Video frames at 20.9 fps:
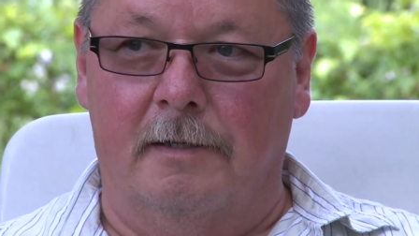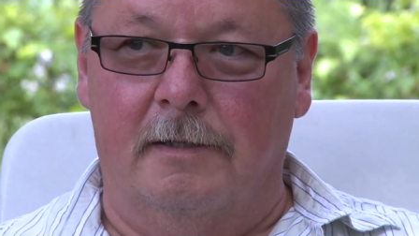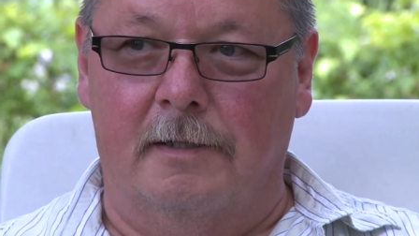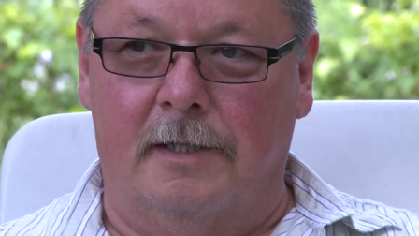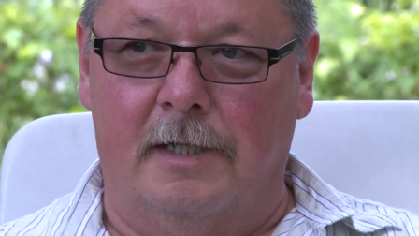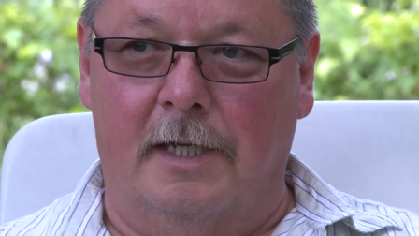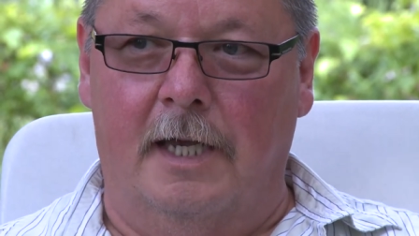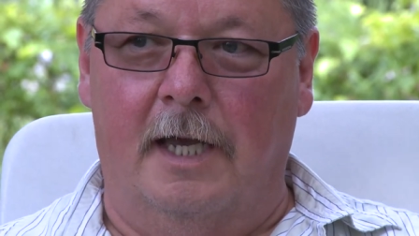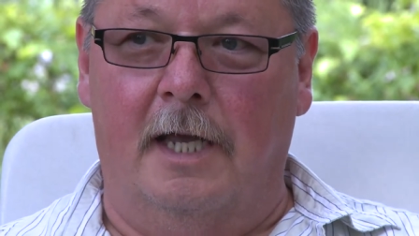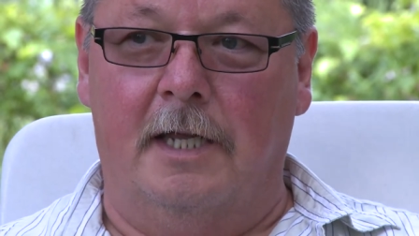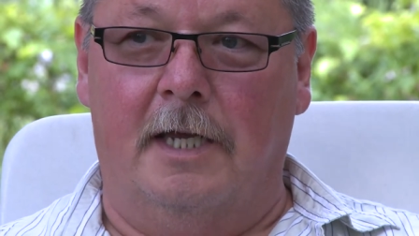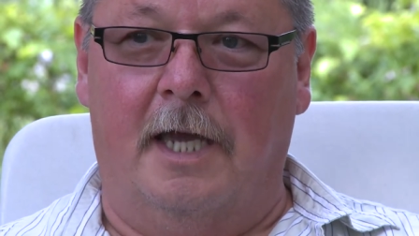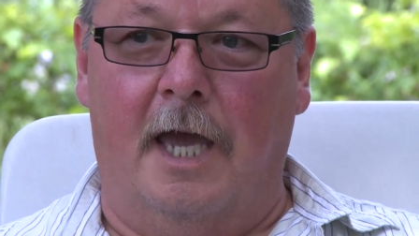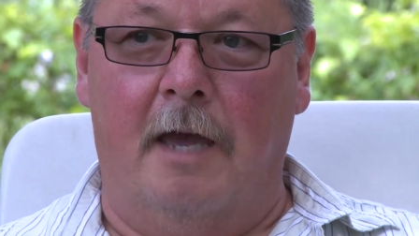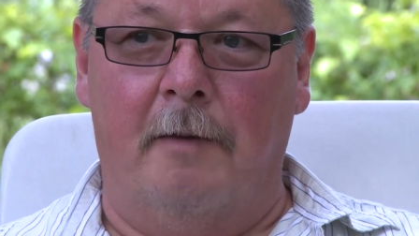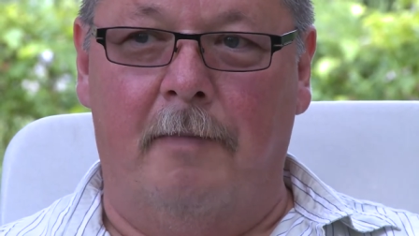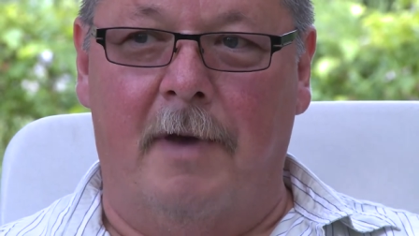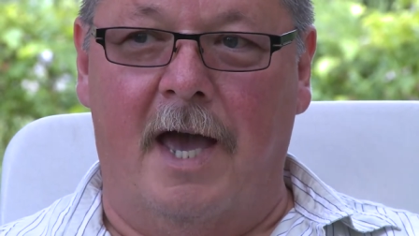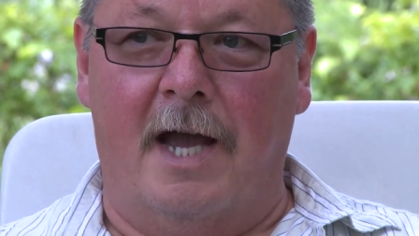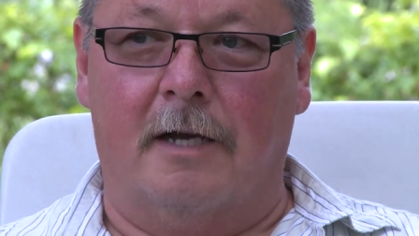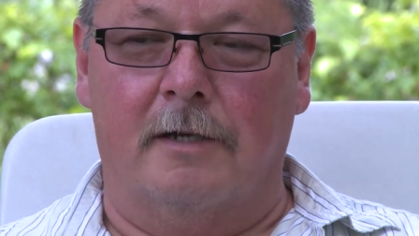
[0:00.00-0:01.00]
CN
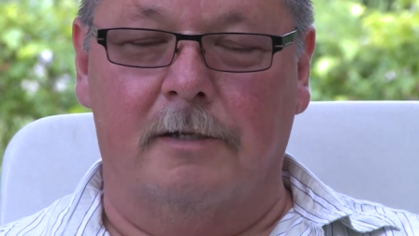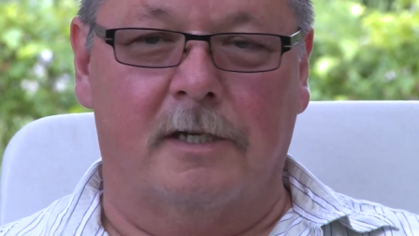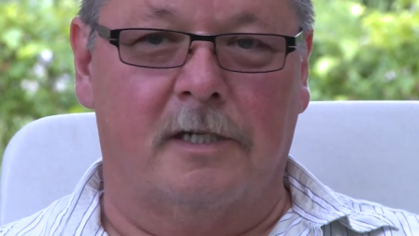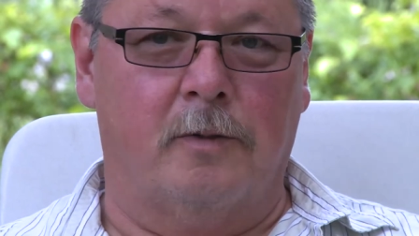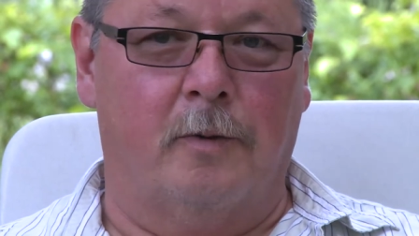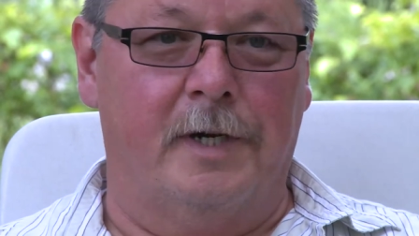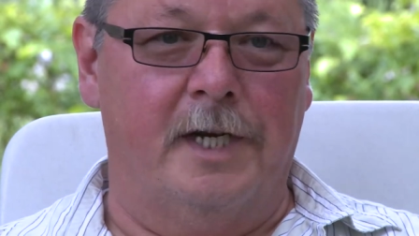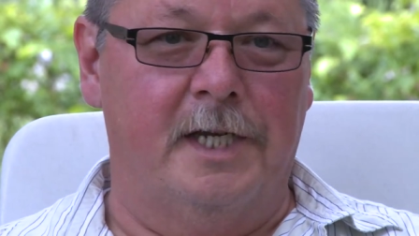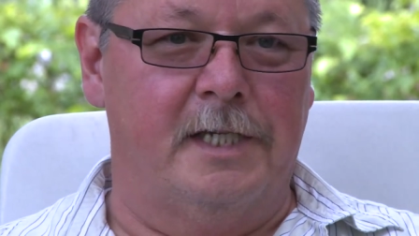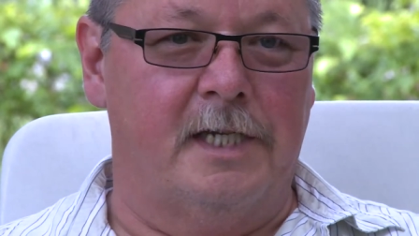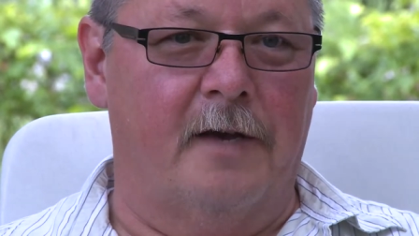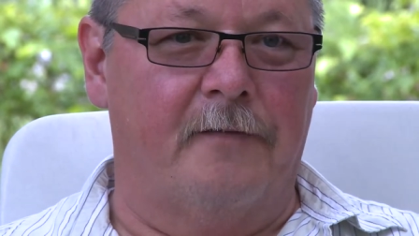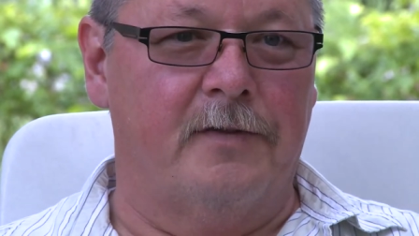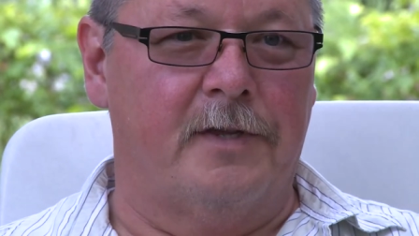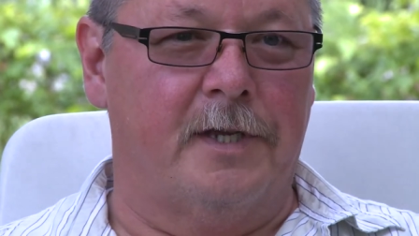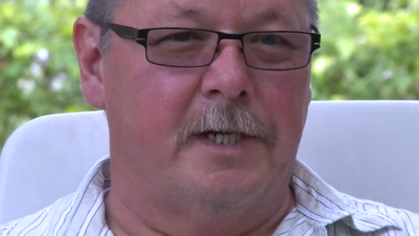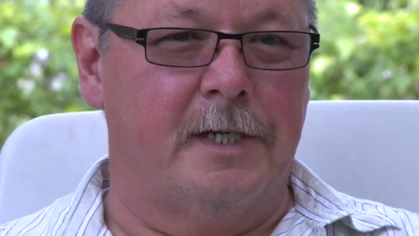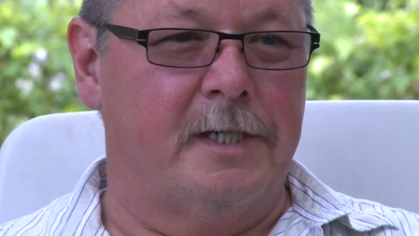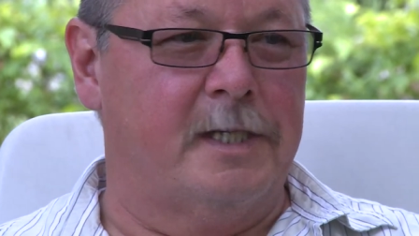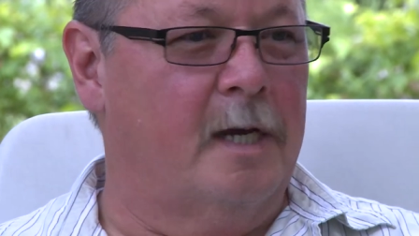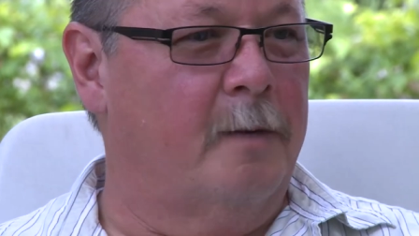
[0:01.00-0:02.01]
came back on the 27th
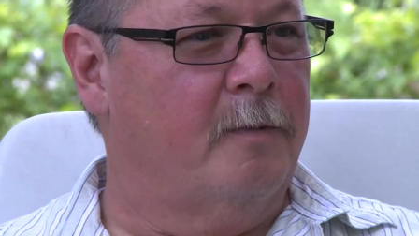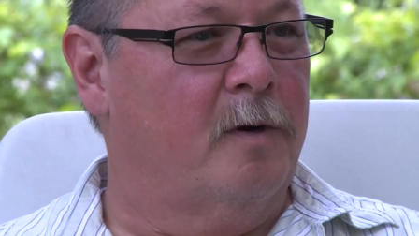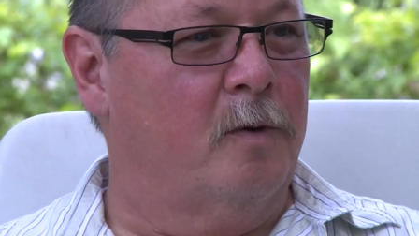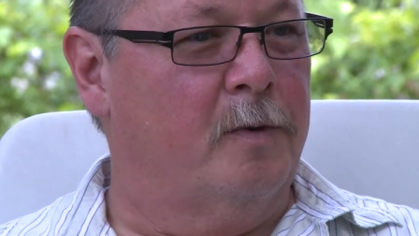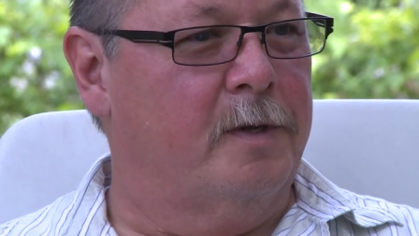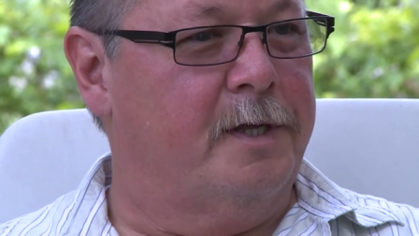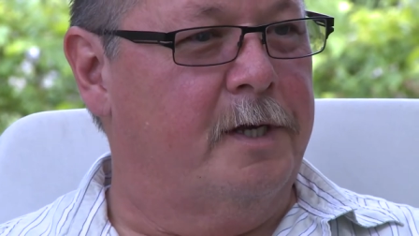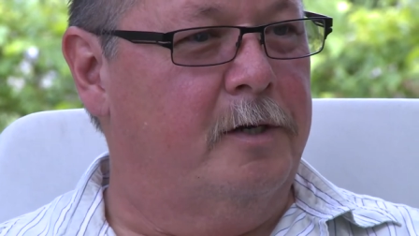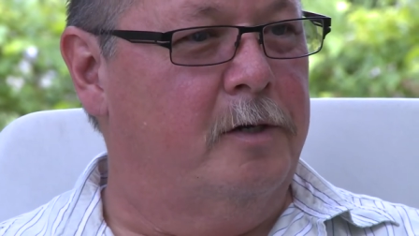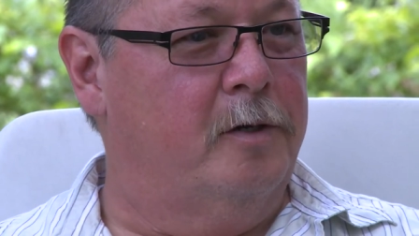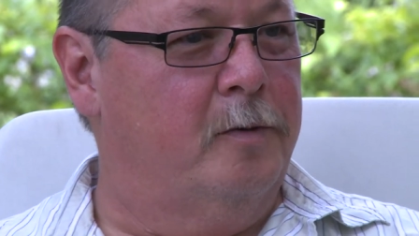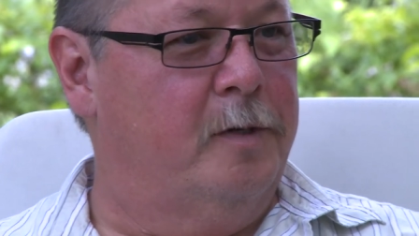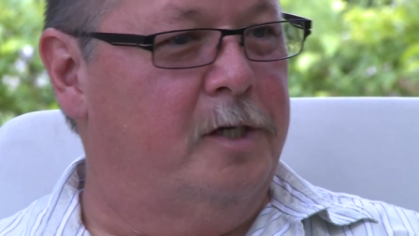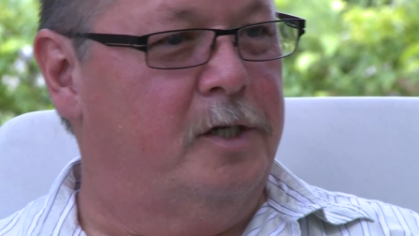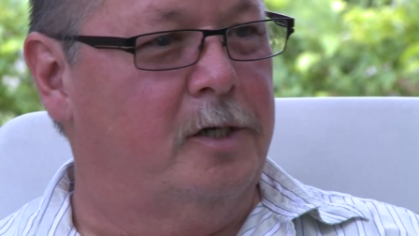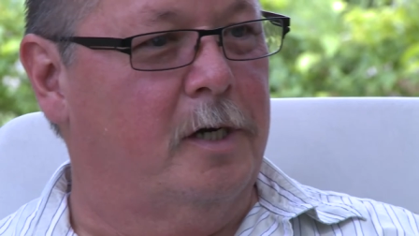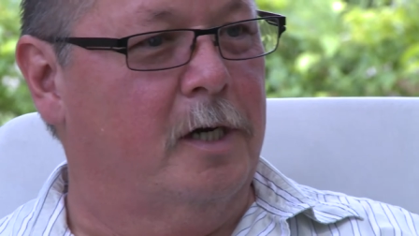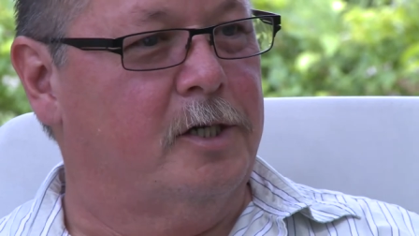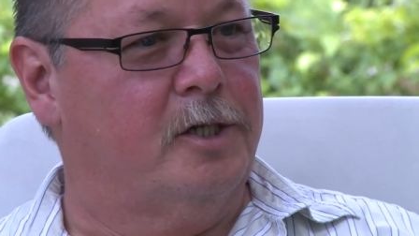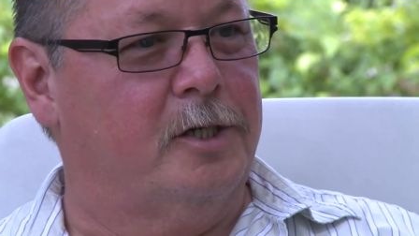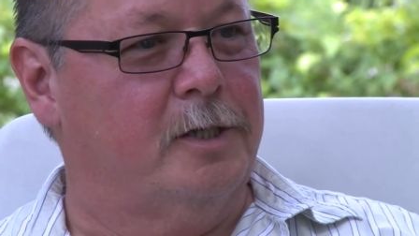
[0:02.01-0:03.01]
of December with a new
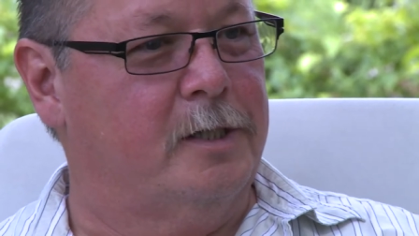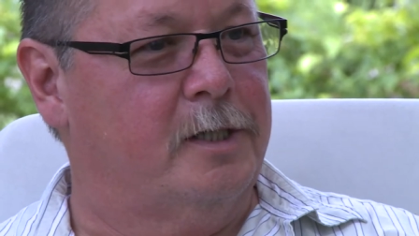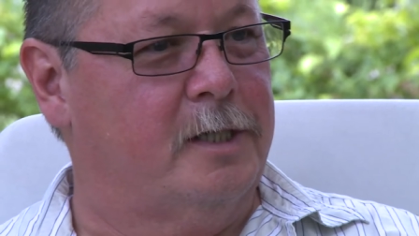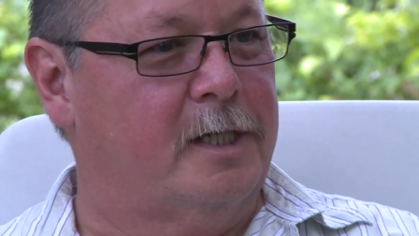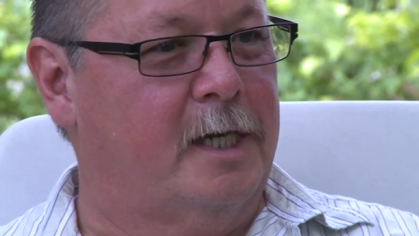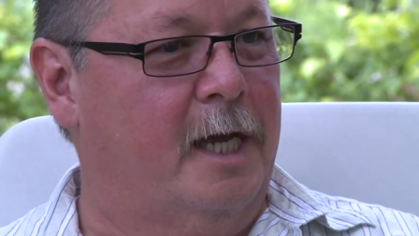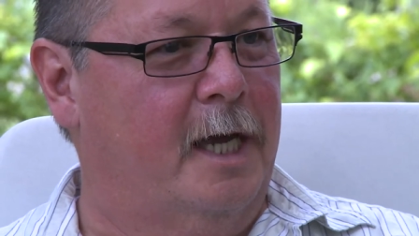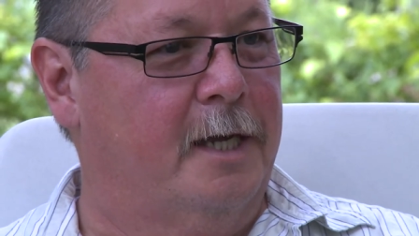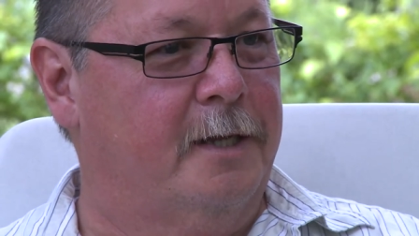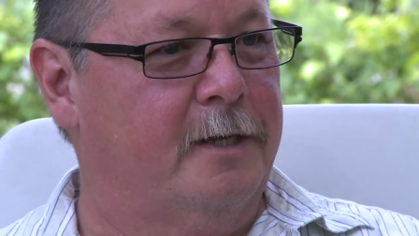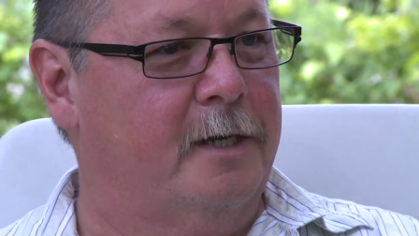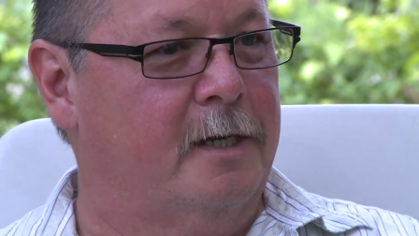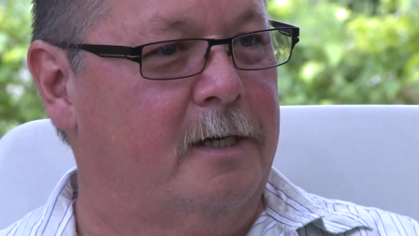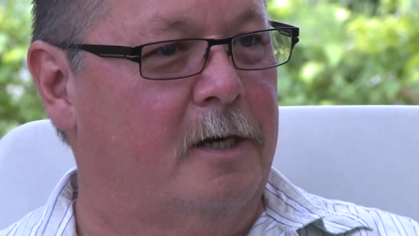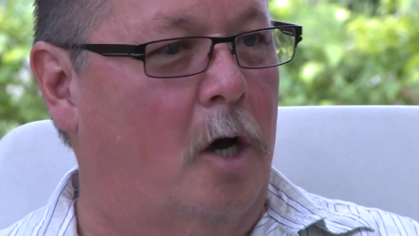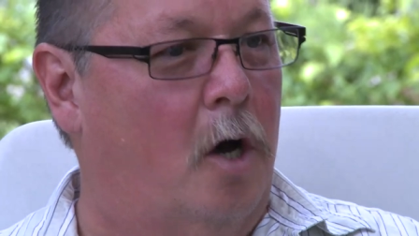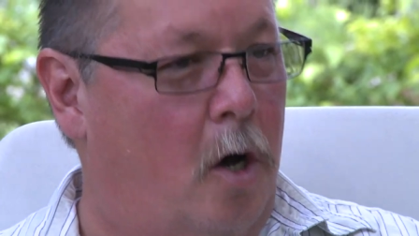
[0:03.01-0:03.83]
injunction saying that